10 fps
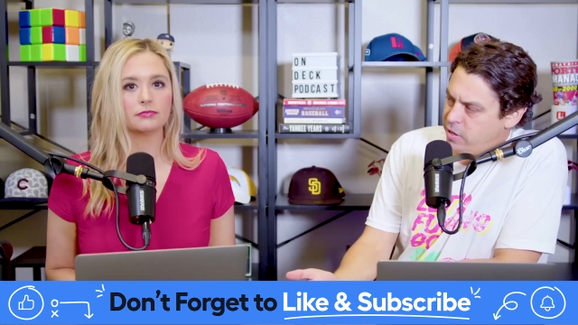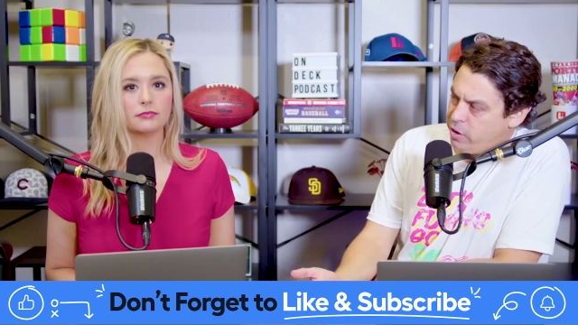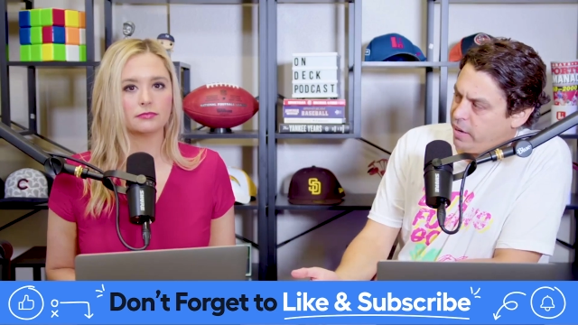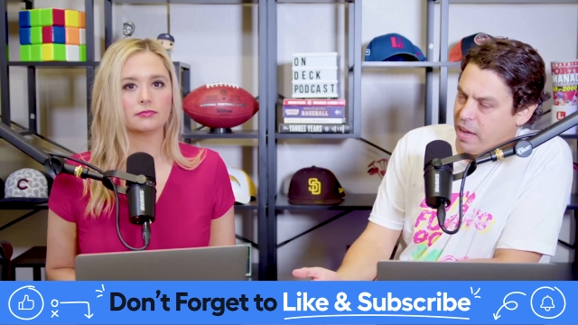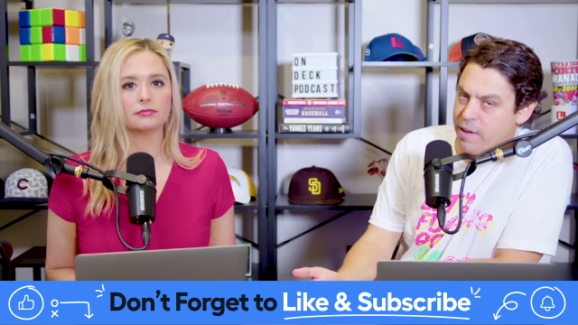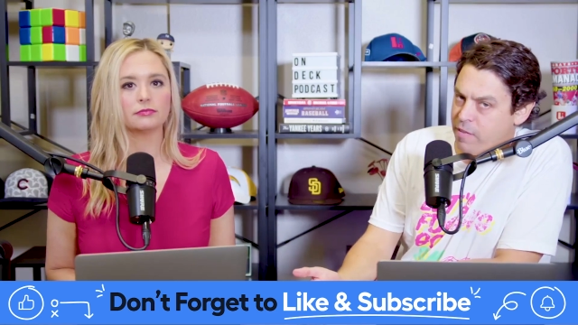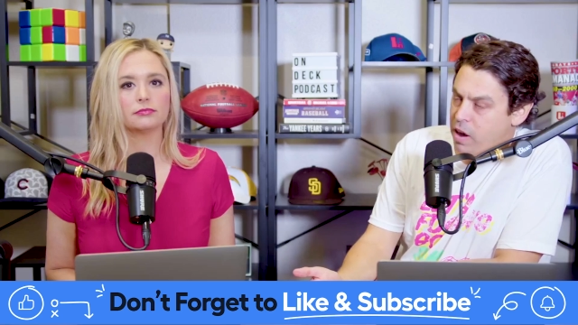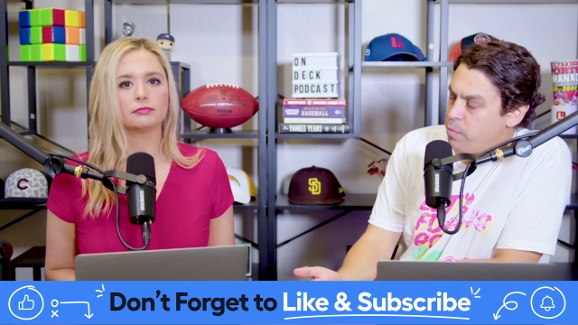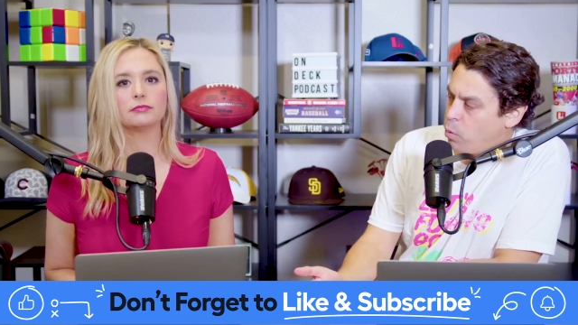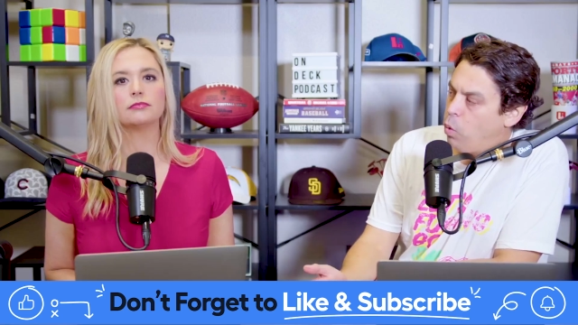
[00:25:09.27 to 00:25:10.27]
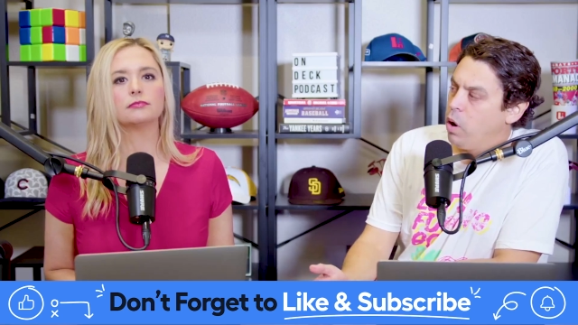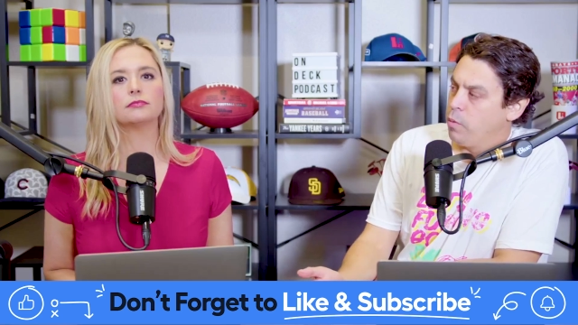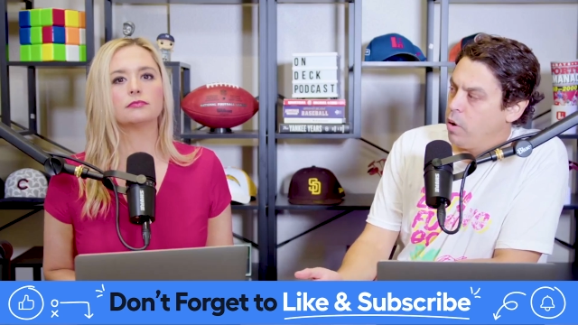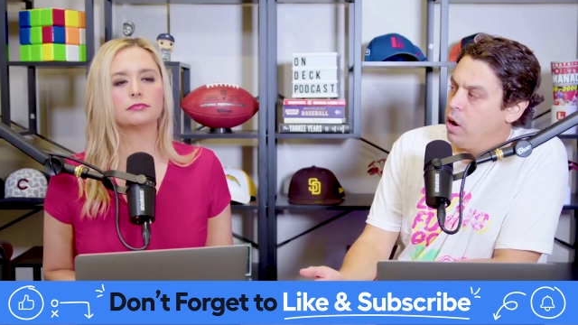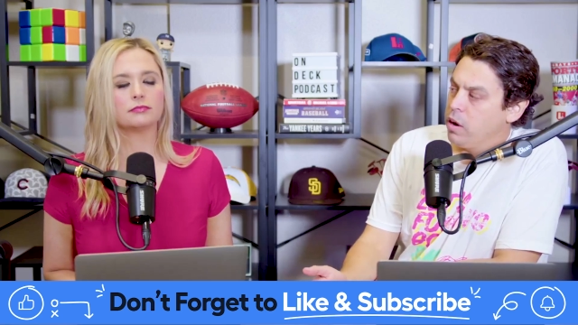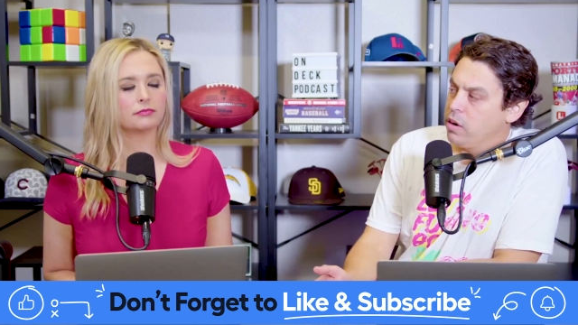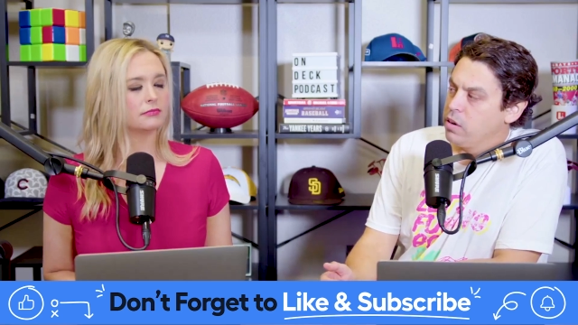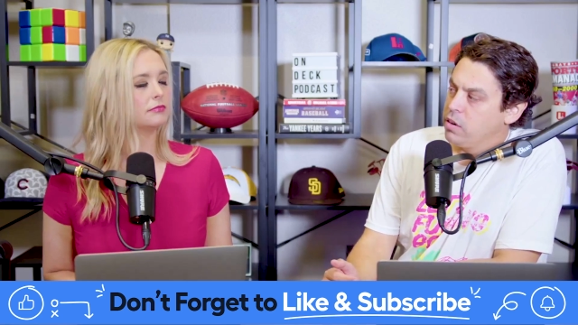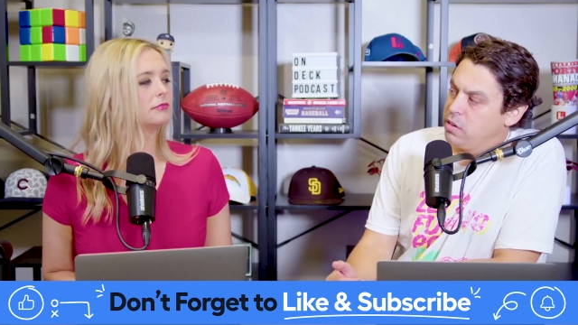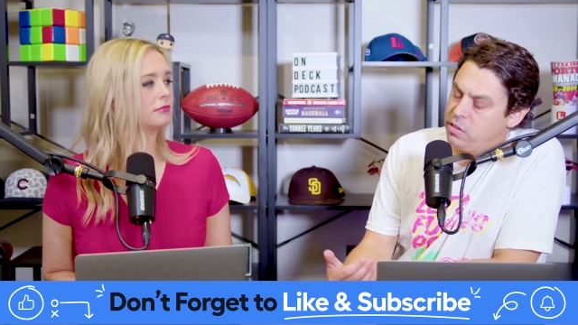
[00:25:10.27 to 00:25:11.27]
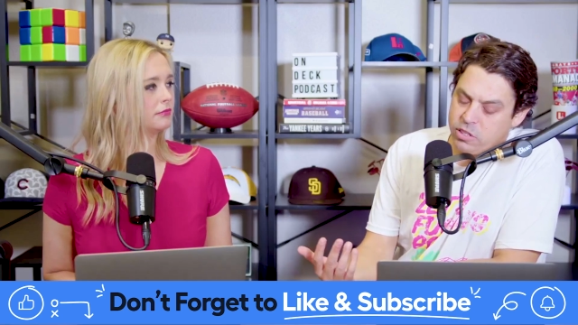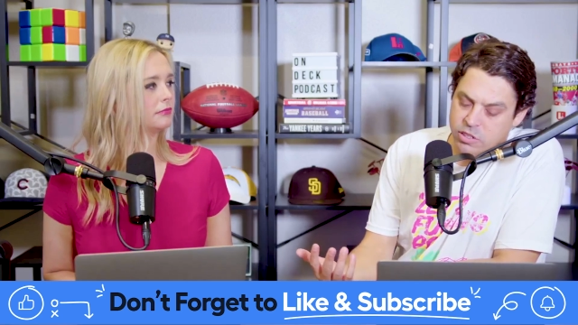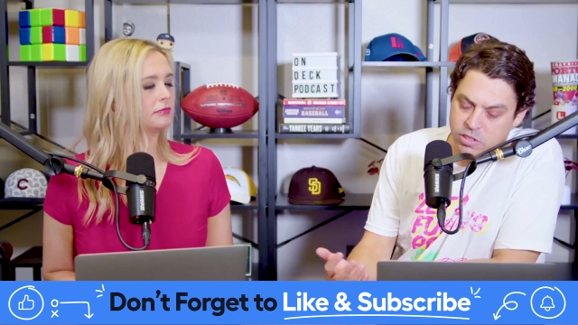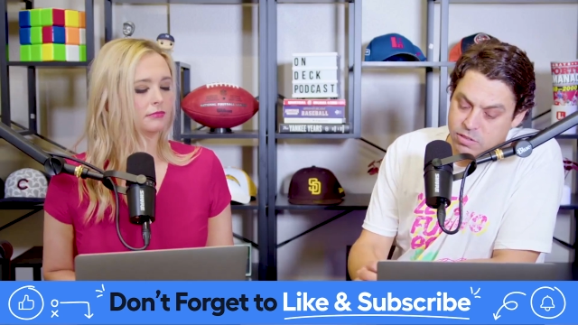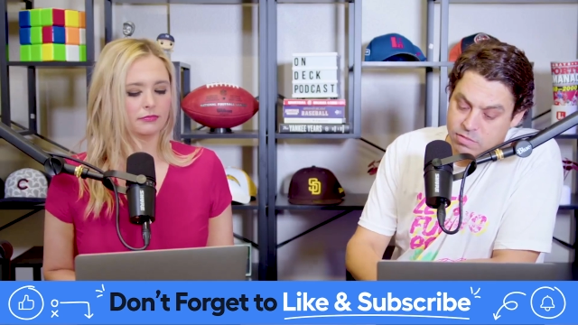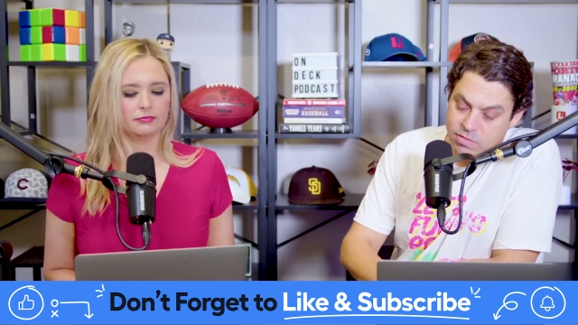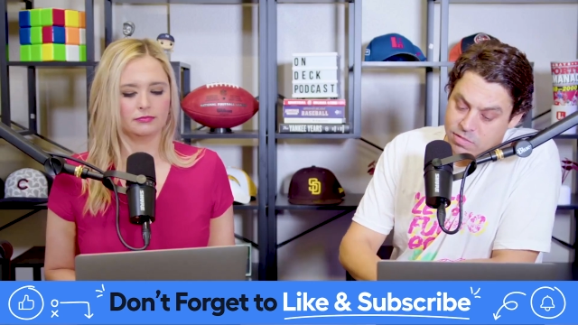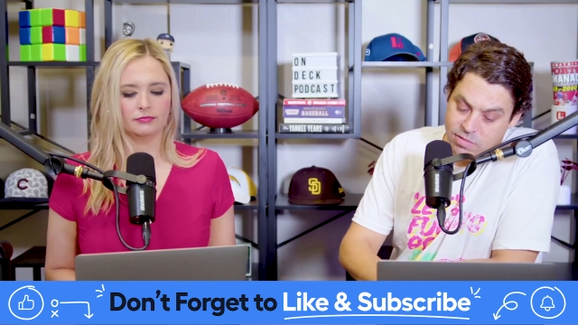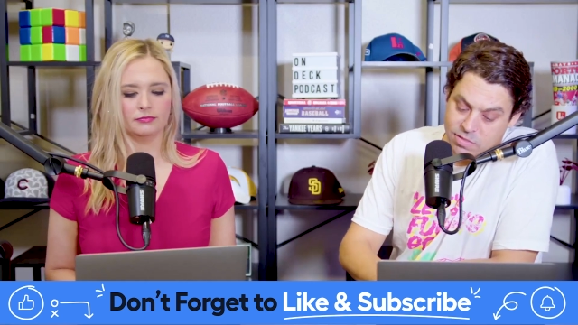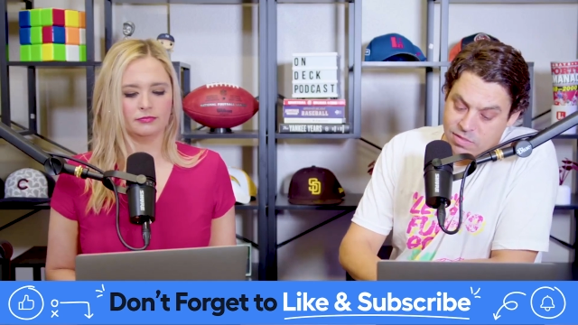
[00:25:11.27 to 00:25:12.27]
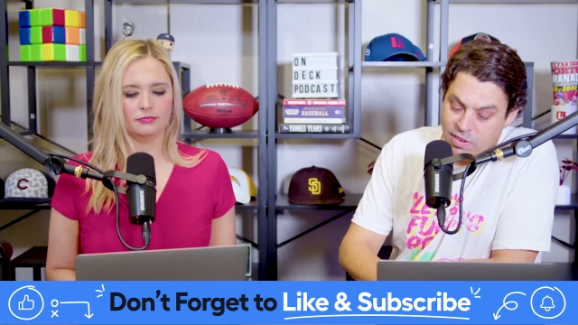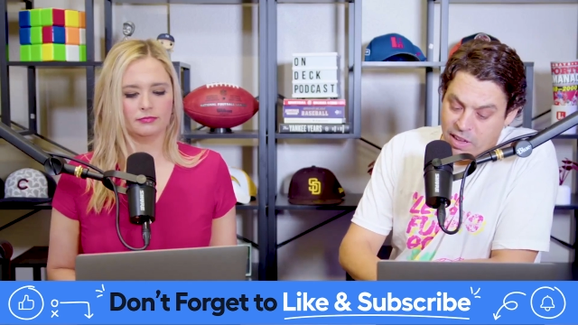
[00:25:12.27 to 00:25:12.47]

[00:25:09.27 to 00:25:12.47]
Speaker 1: He only gave up one run just mm-hmm.